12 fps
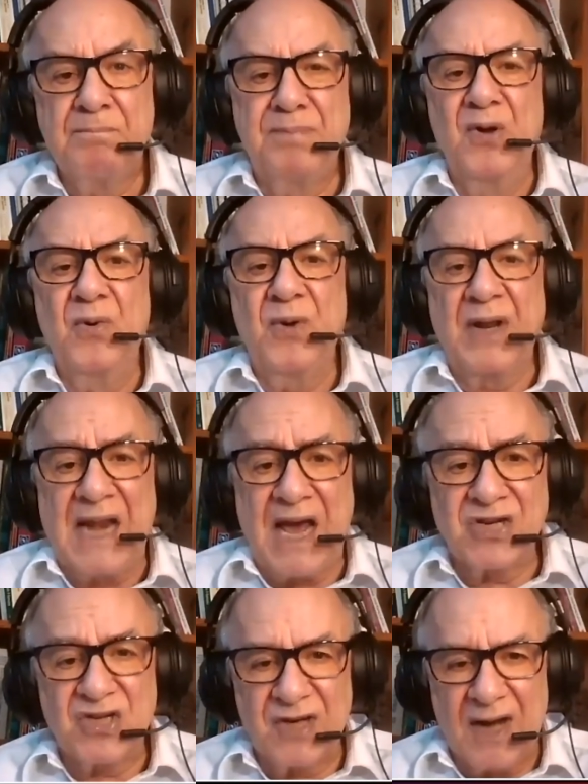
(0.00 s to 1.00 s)

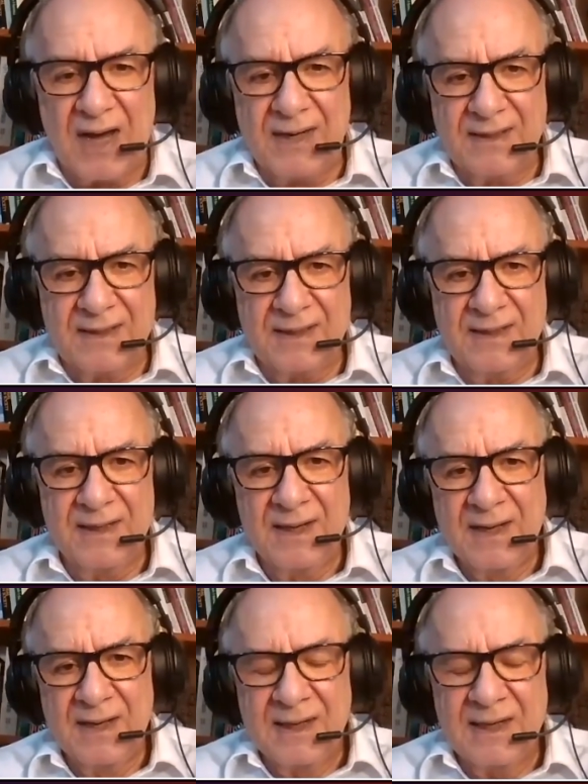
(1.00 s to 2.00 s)
plurinationality,
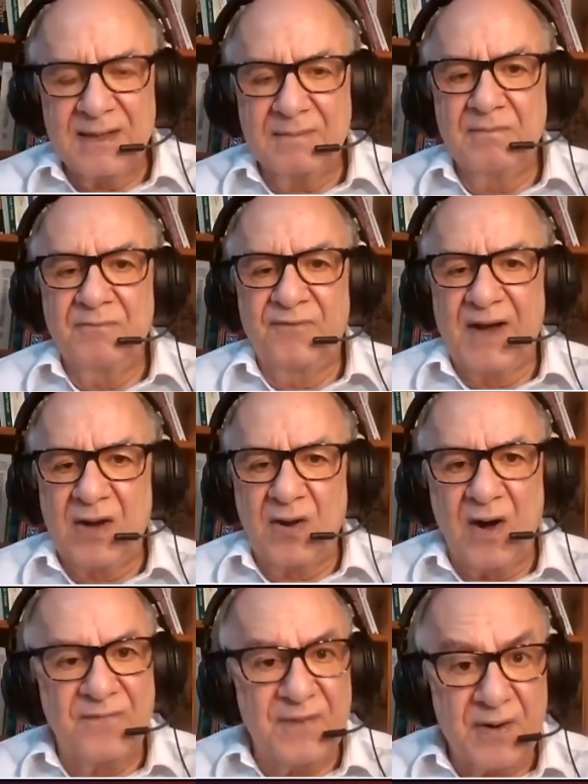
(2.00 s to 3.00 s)
it, very
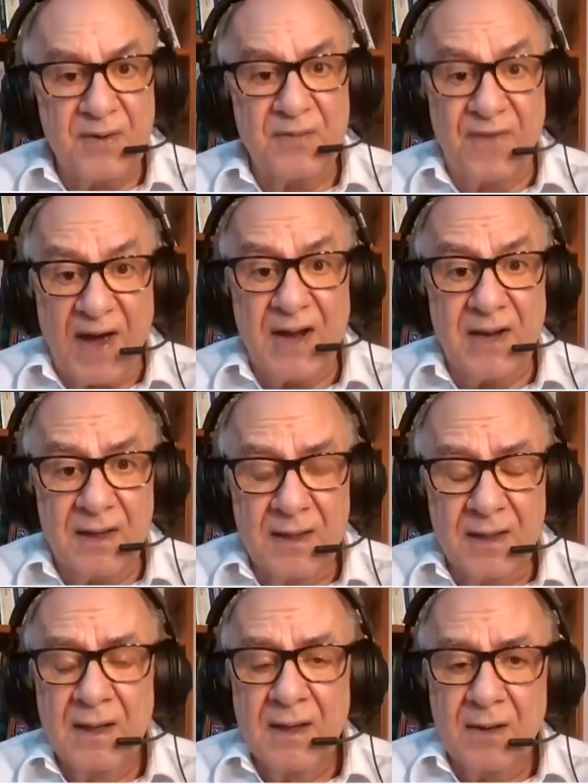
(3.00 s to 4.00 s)
often very
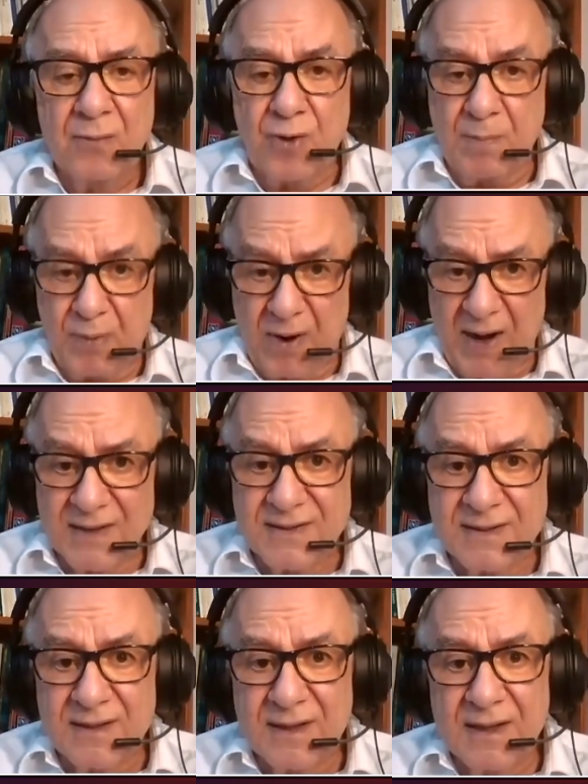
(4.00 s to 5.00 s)

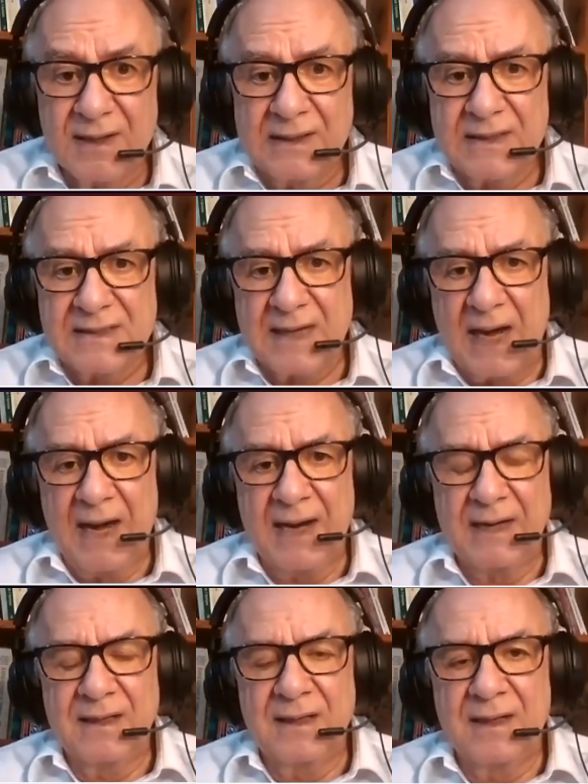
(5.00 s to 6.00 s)
repressed, uh, these
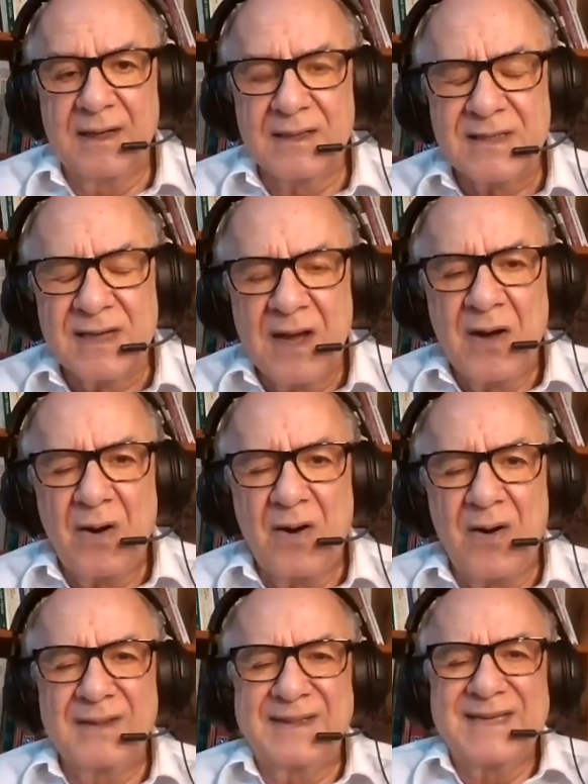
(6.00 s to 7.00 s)
ideas.
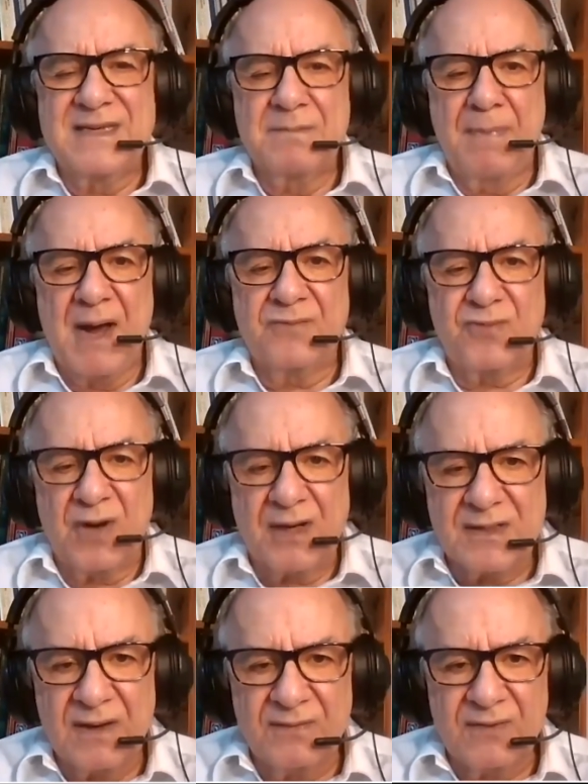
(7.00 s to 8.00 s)
All these
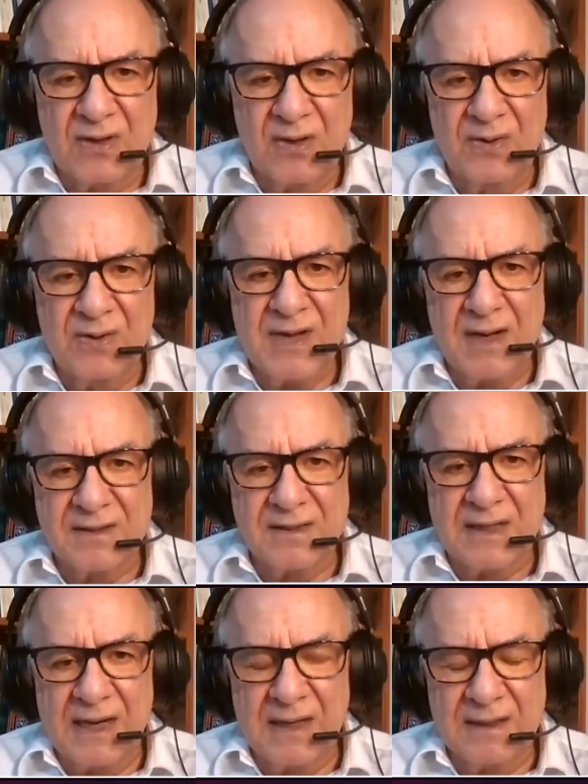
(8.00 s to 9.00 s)
metrics of the colonial
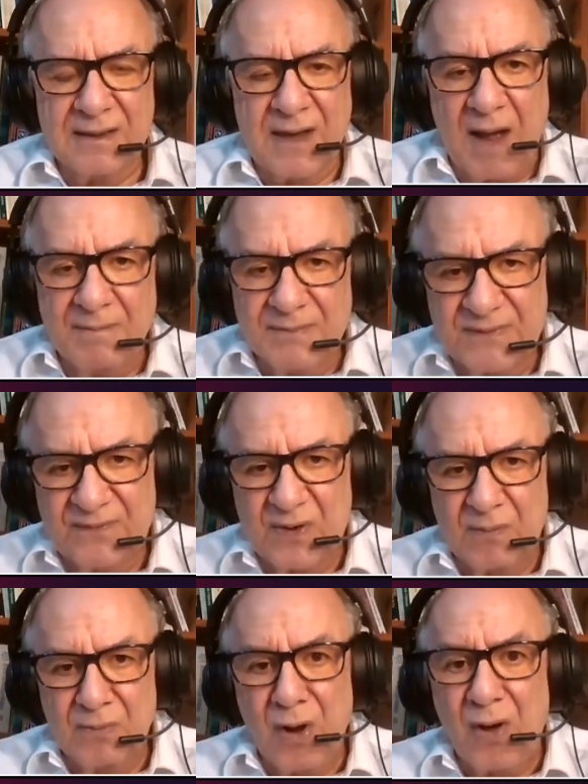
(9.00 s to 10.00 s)
state comes
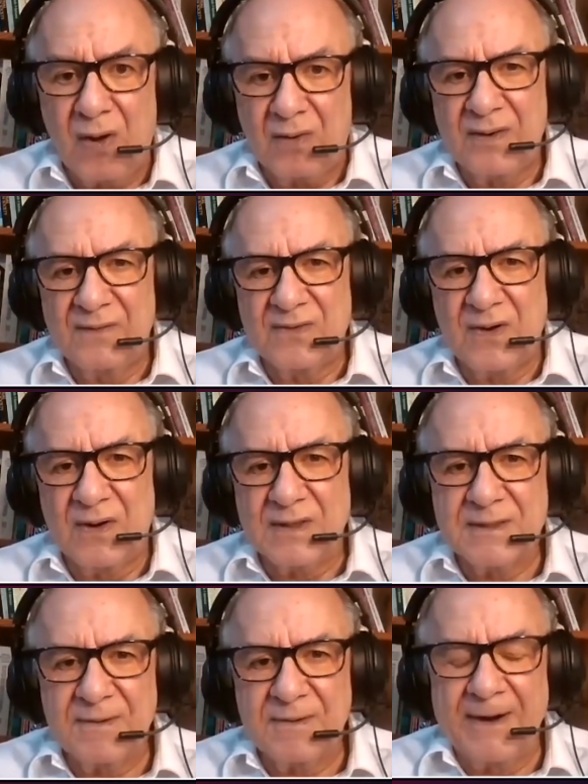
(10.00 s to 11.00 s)
from law, of
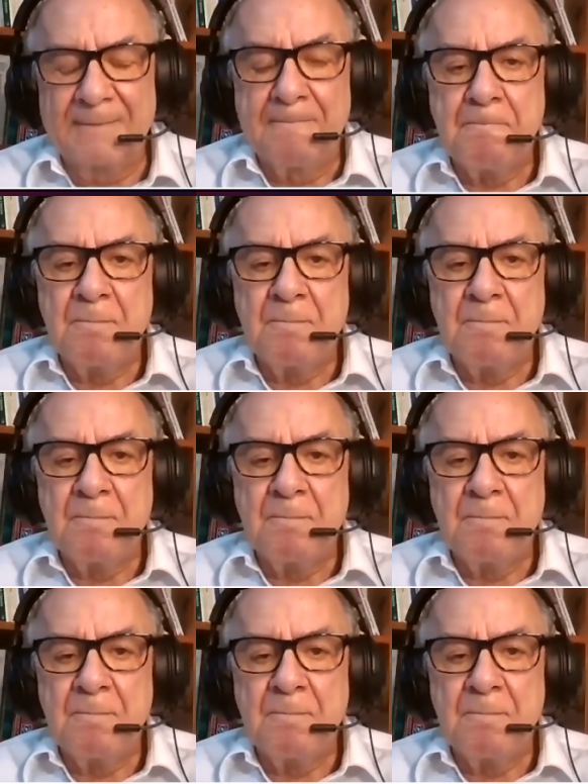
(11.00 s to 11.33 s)
course, right?